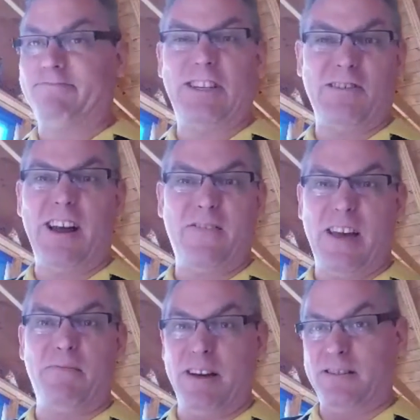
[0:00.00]
you don't have
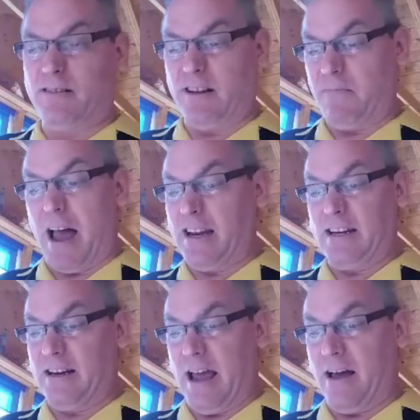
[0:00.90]
that many. I
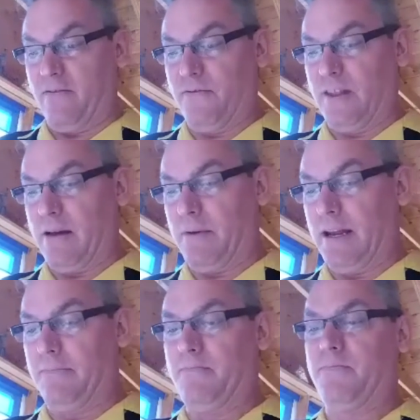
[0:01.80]
didn't have that many,